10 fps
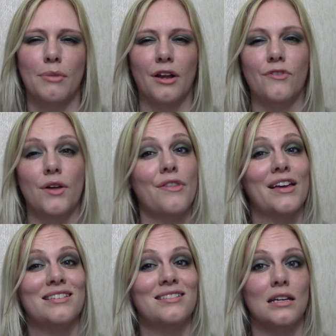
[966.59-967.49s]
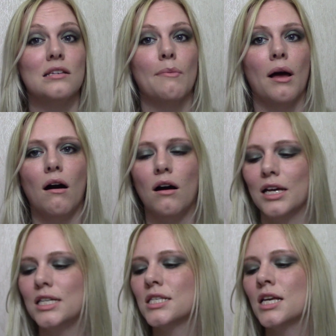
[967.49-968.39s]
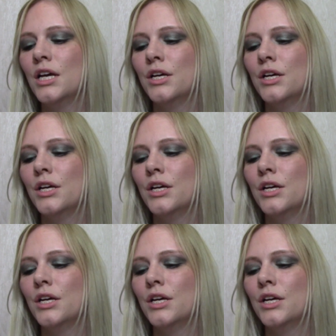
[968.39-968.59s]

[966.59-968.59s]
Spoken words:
but I find that stings my eyes,